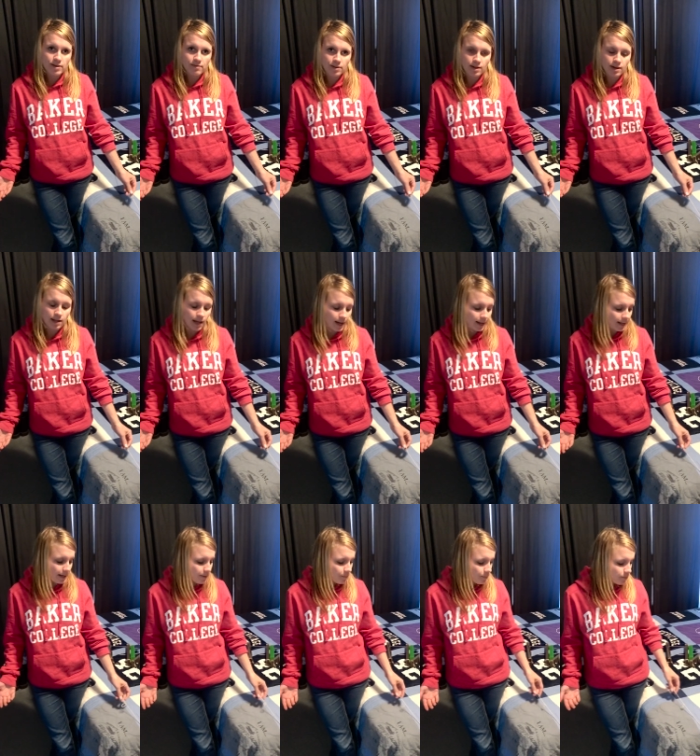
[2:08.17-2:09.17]
for the
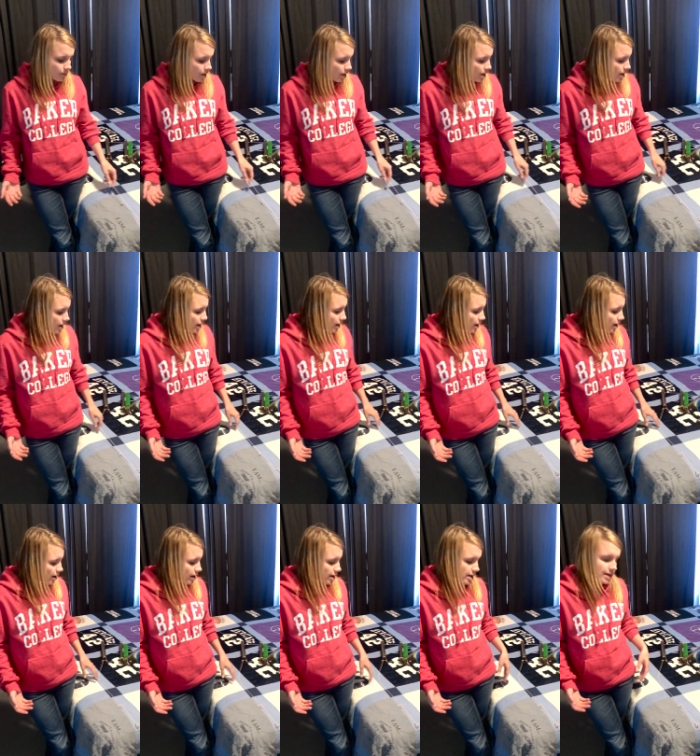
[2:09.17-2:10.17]
client.
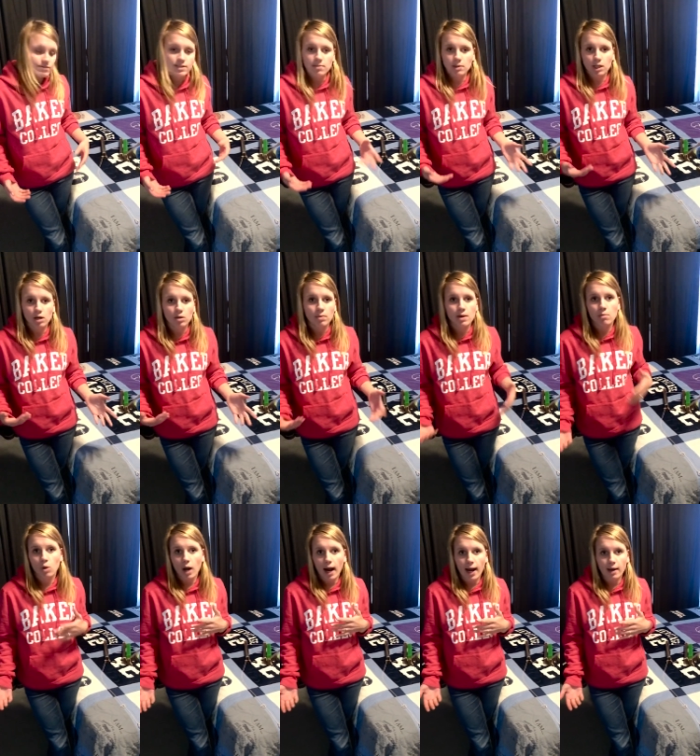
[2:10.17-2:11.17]
It gives them a little bit
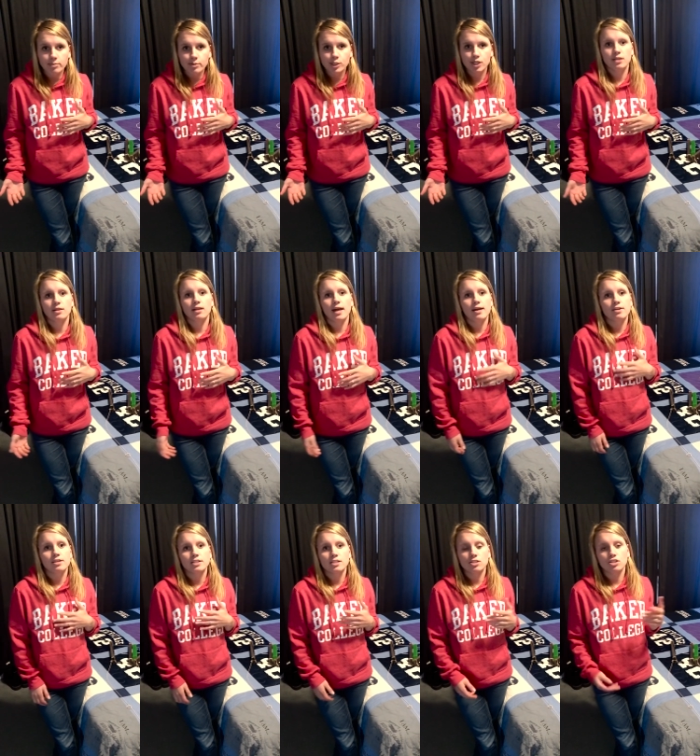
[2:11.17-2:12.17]
more option. The ladder
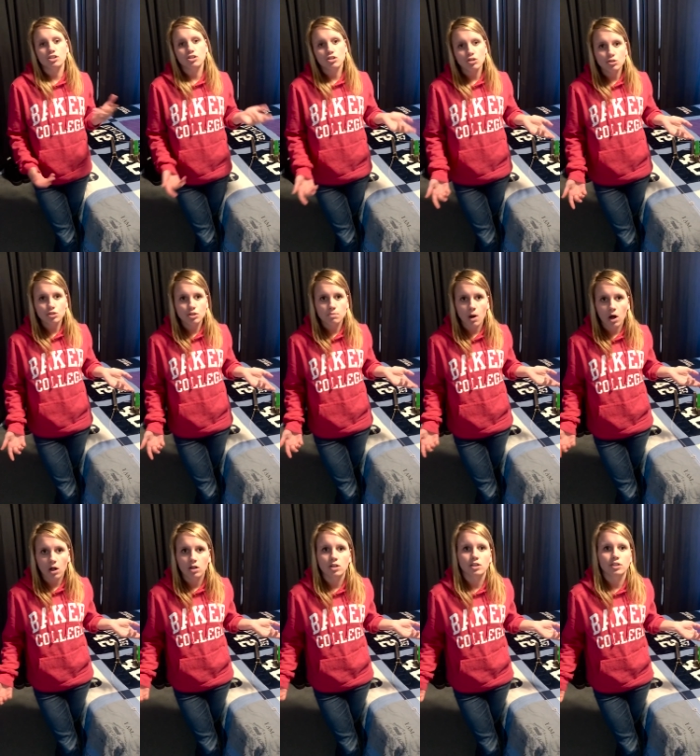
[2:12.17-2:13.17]
isn't just too
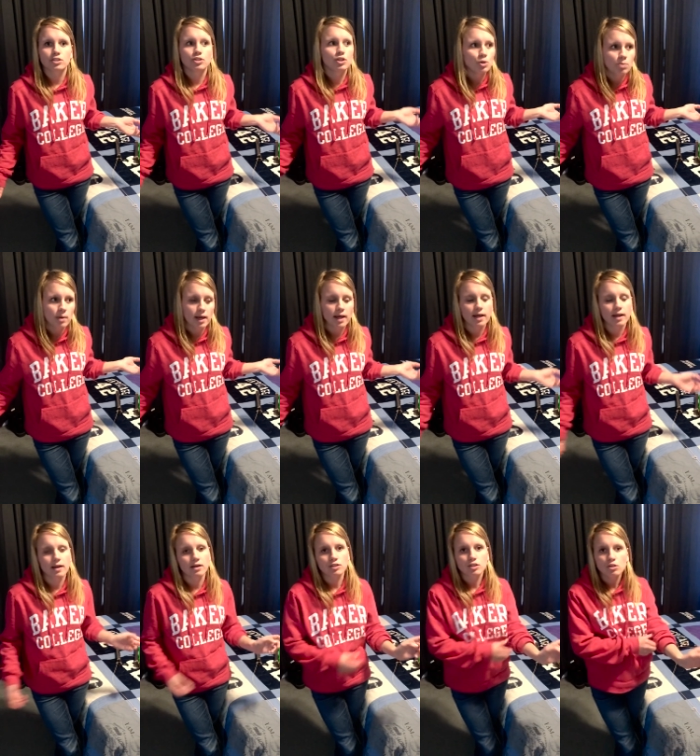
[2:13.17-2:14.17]
small or too
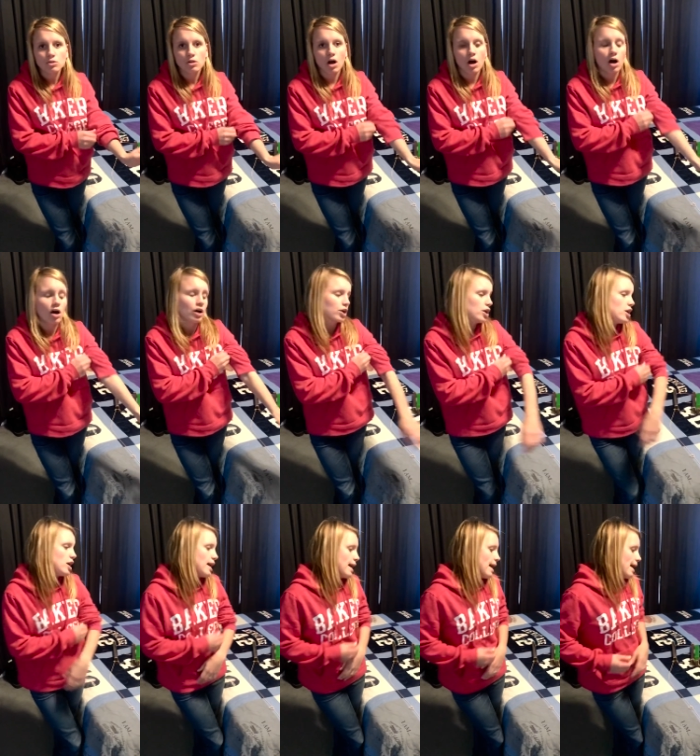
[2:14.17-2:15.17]
big or too long.
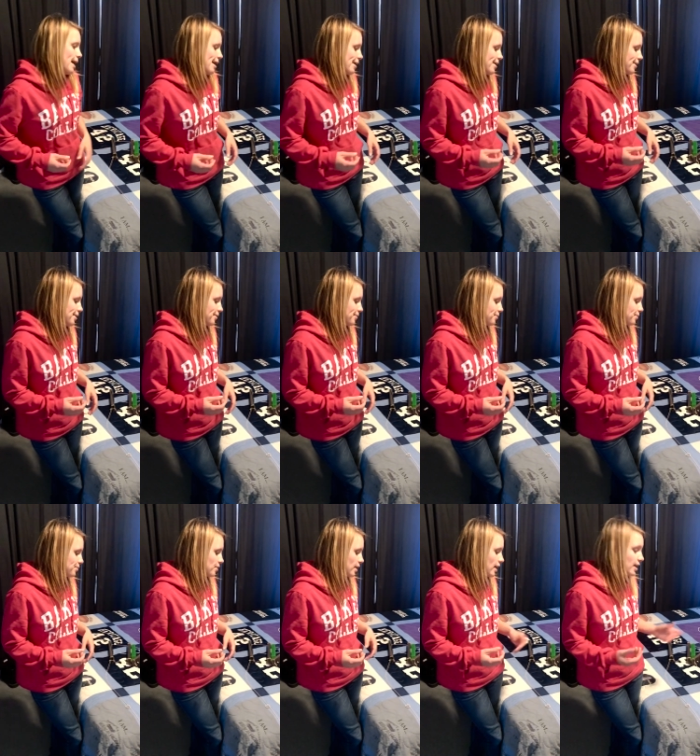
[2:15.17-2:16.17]

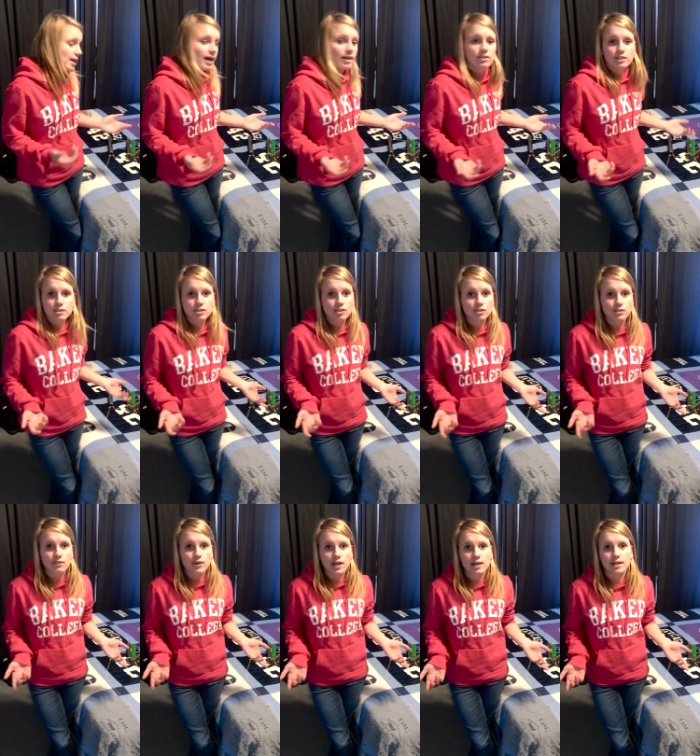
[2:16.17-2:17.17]
Again, this is
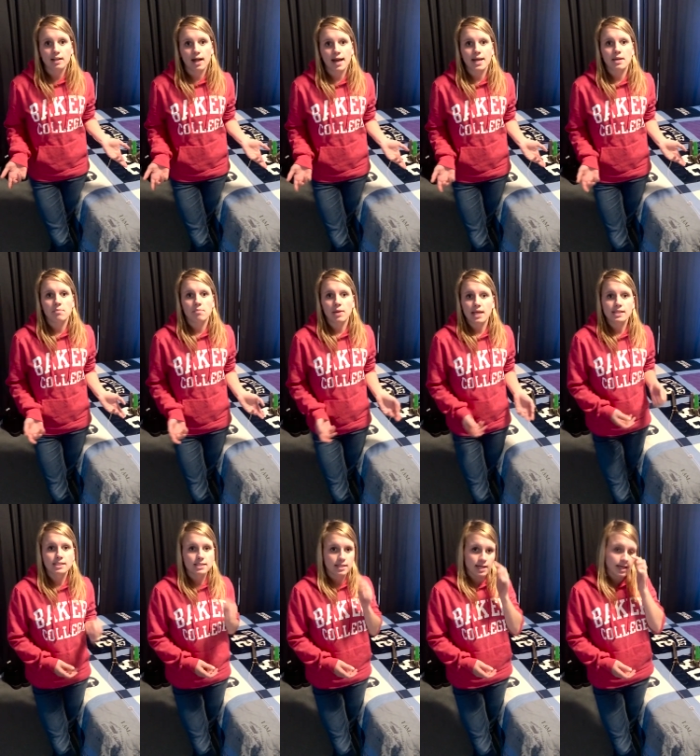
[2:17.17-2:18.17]
very
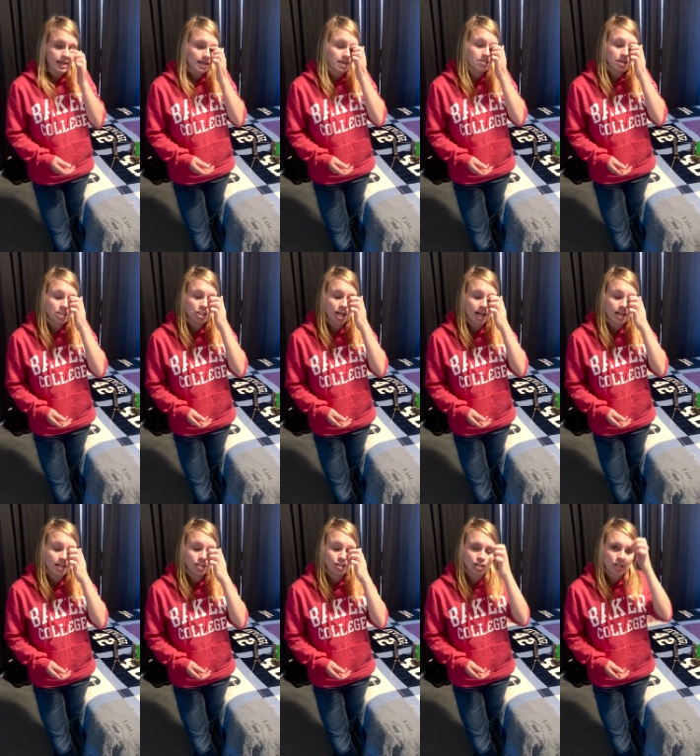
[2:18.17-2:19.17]
client-based and can be
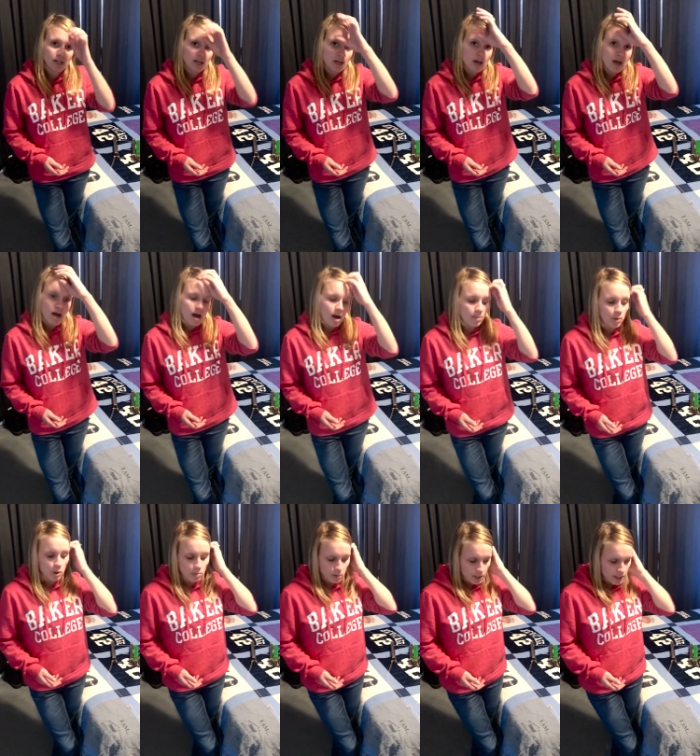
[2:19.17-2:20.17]
changed
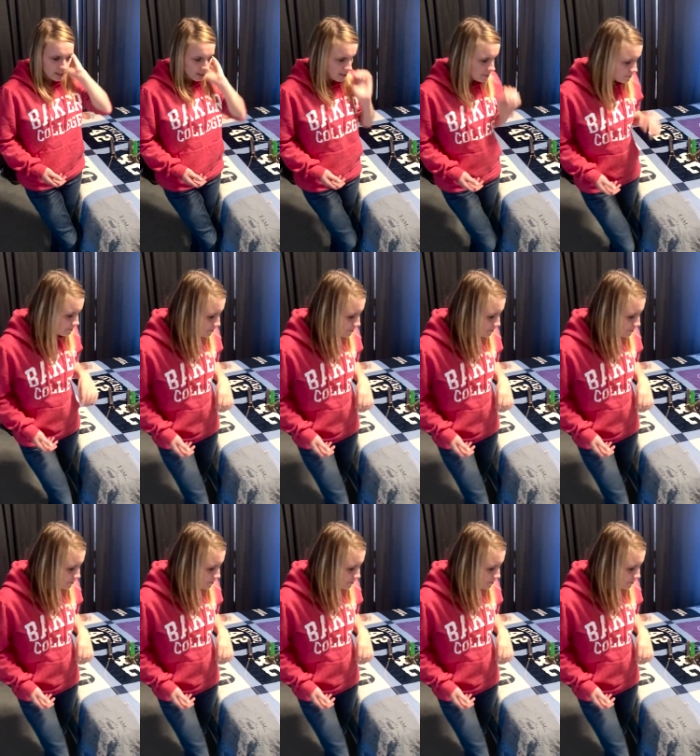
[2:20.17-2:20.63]
appropriately.